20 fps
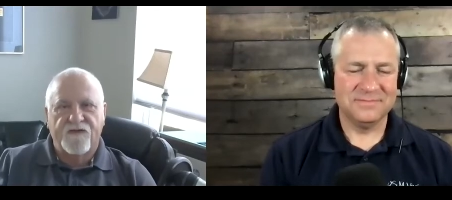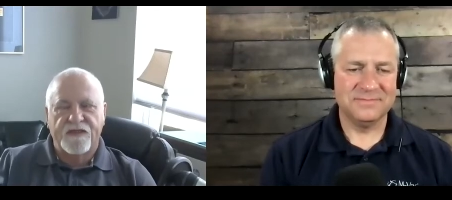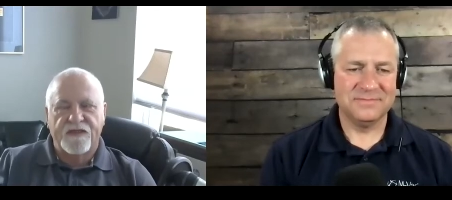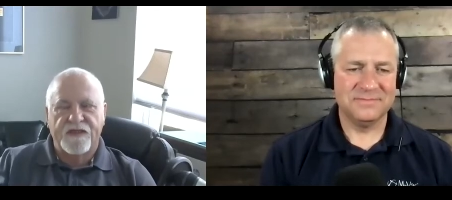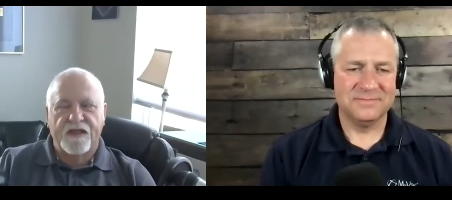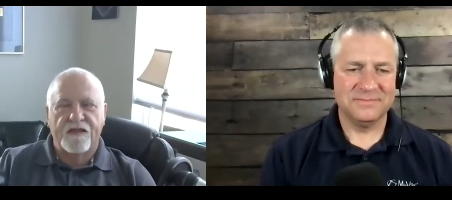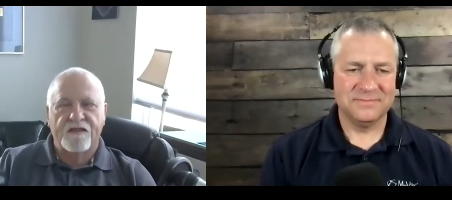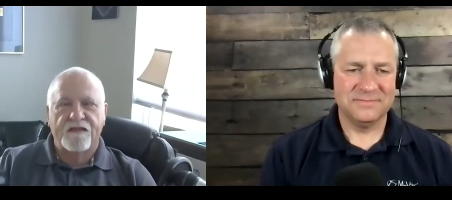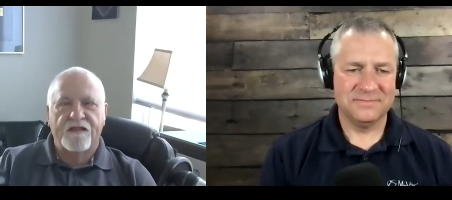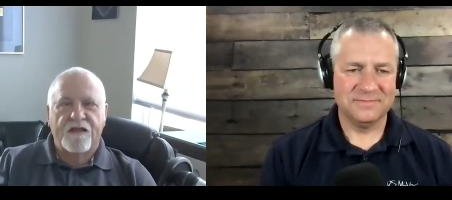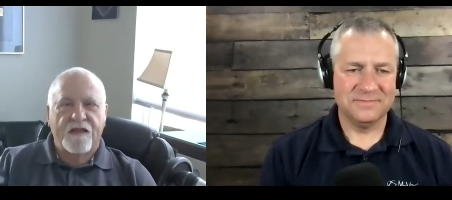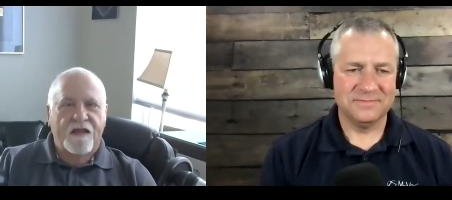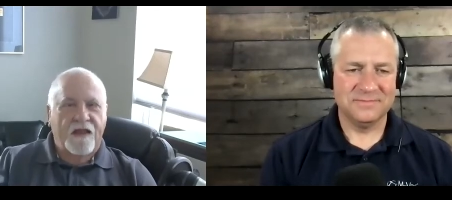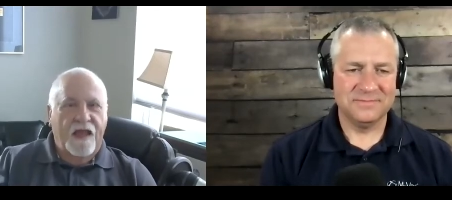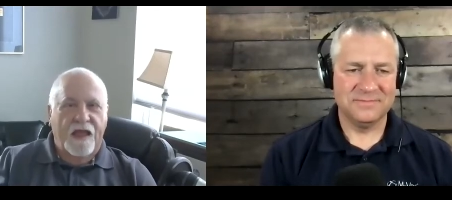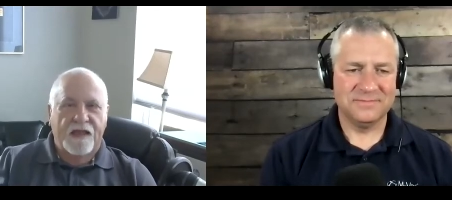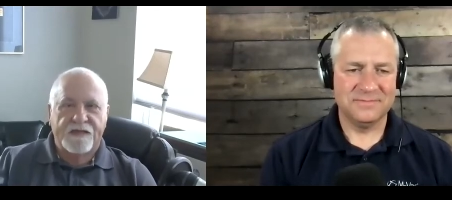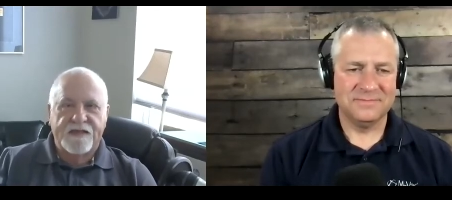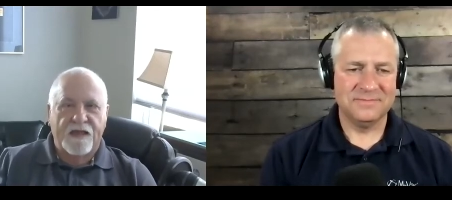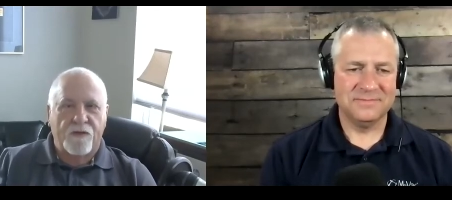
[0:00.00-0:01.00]
Speaker 1: And then
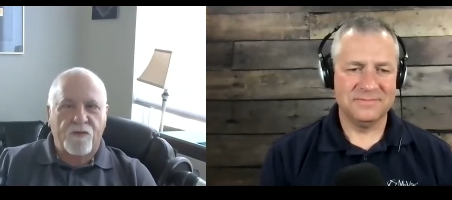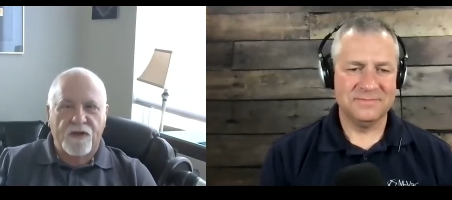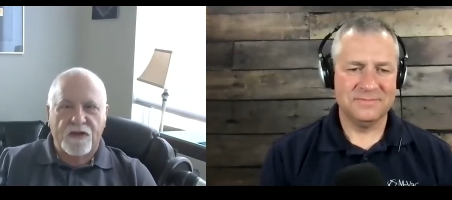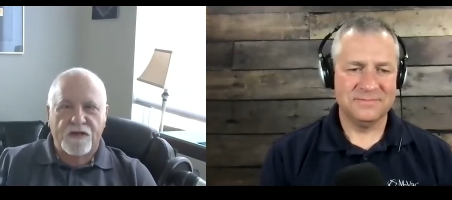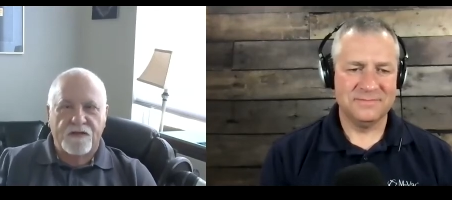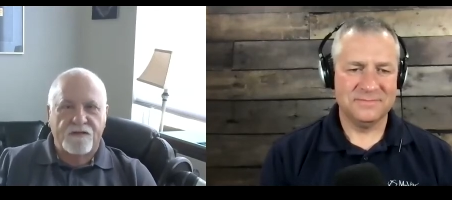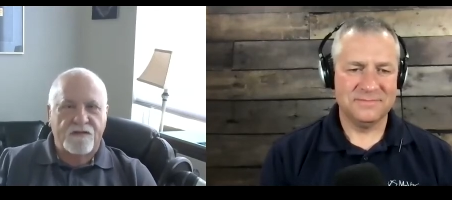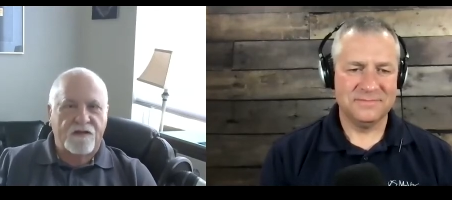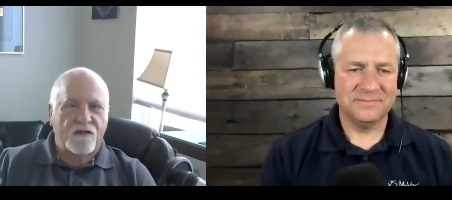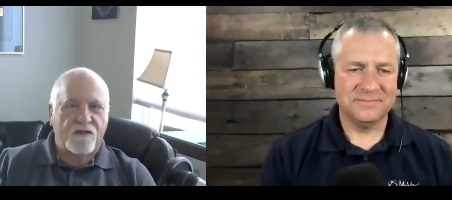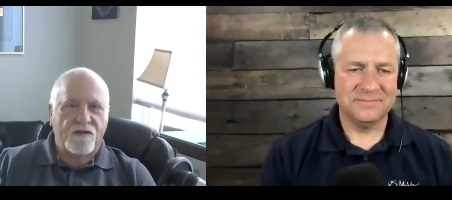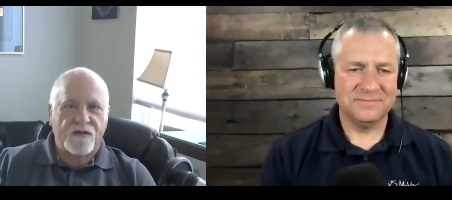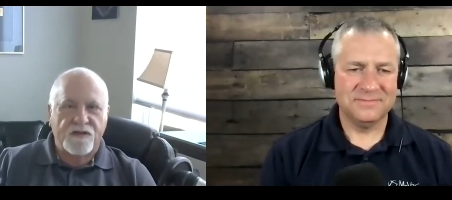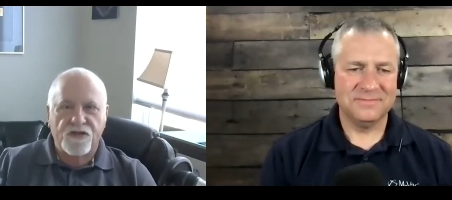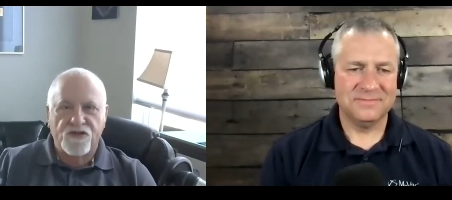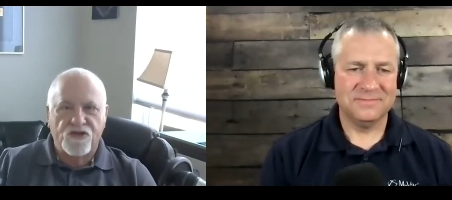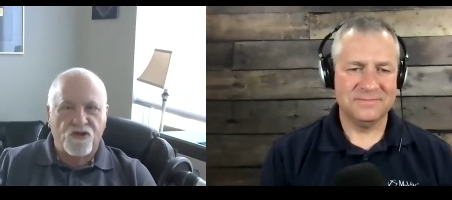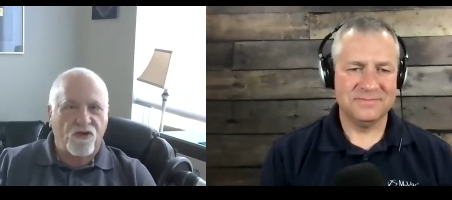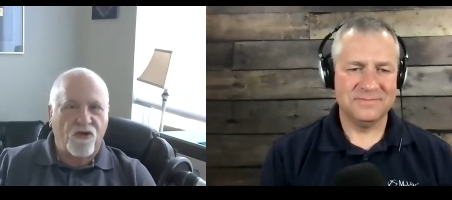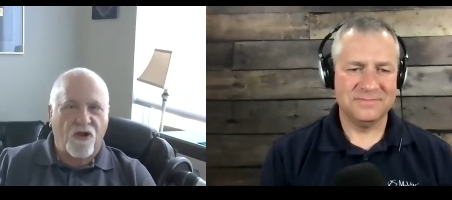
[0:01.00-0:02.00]
as I went, you know,
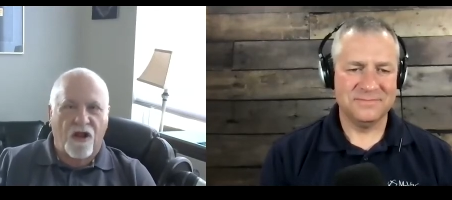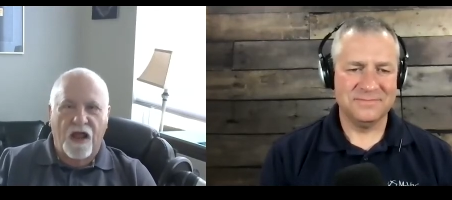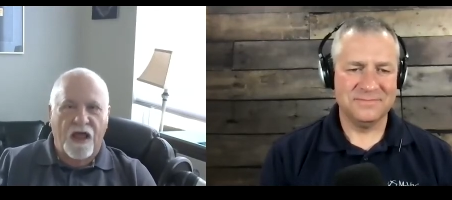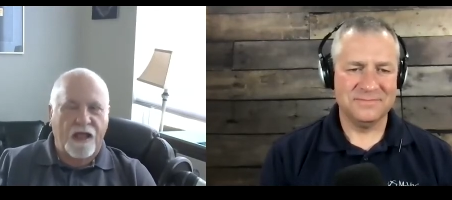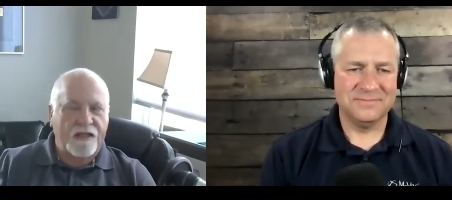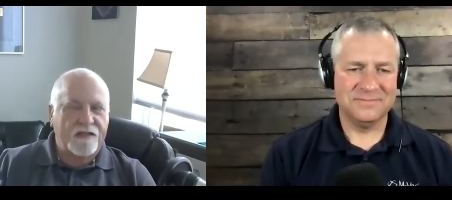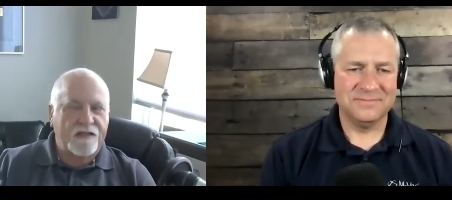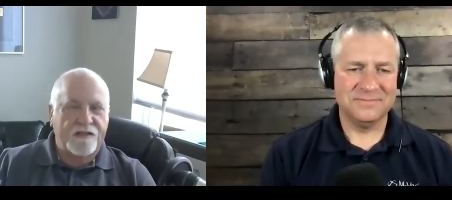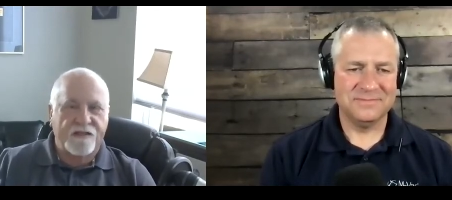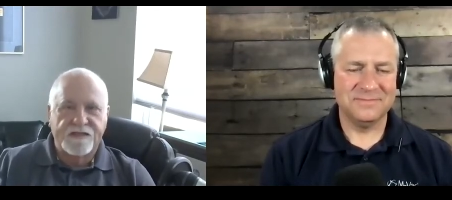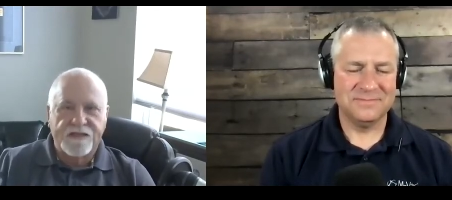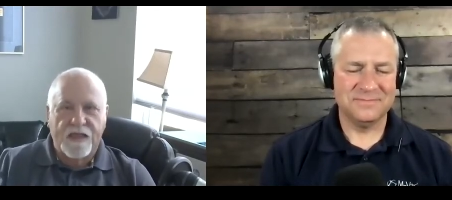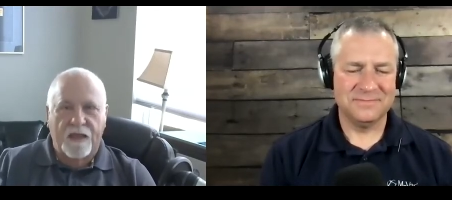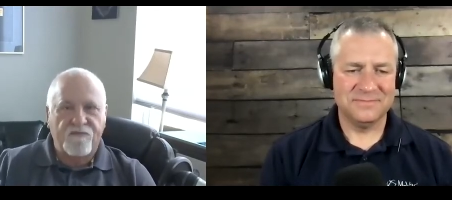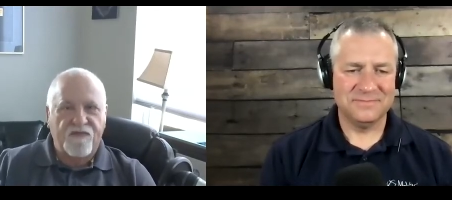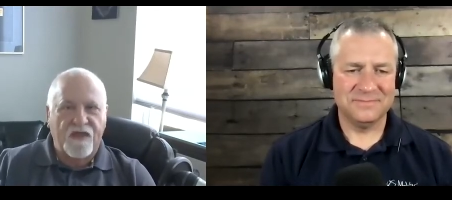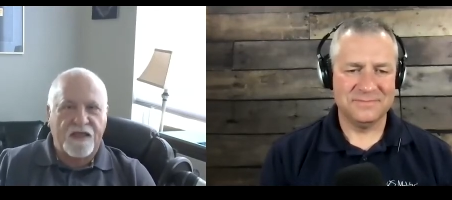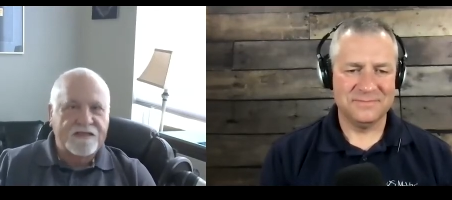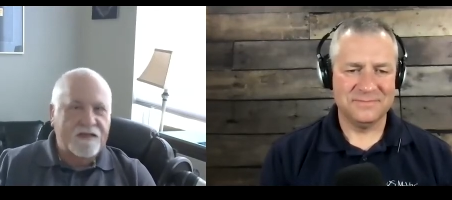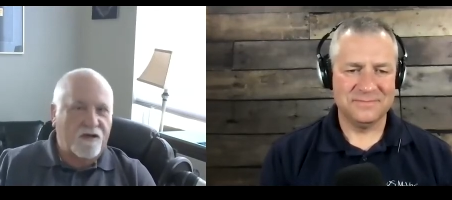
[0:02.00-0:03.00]
into junior high, I did the same
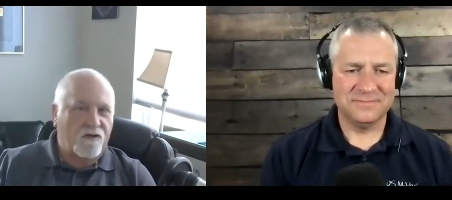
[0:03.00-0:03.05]
things.